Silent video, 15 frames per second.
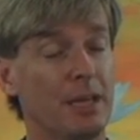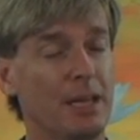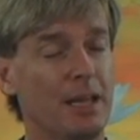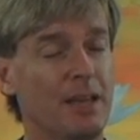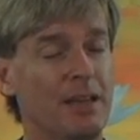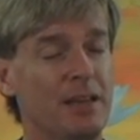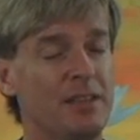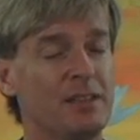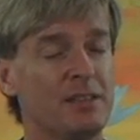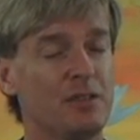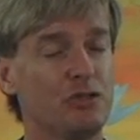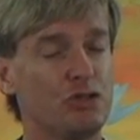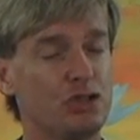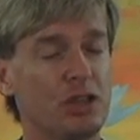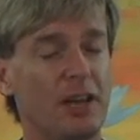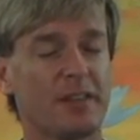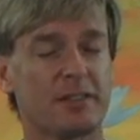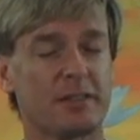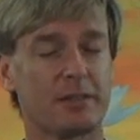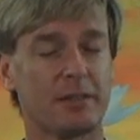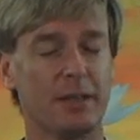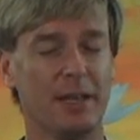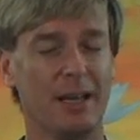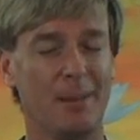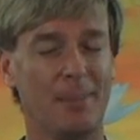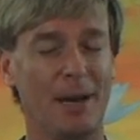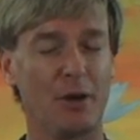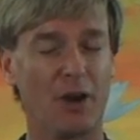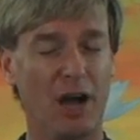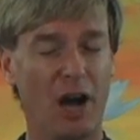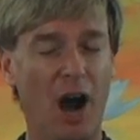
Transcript: it isn't just about